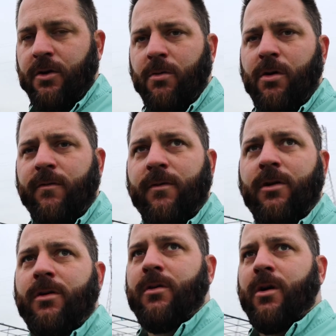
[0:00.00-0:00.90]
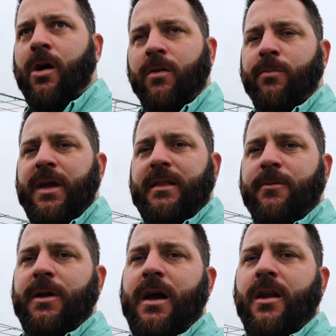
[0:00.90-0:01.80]
go over all the meat
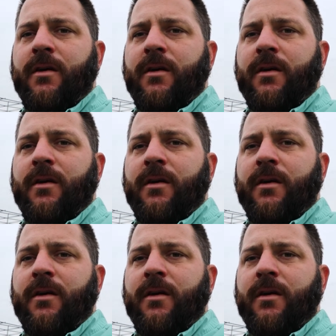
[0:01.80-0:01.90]
that we got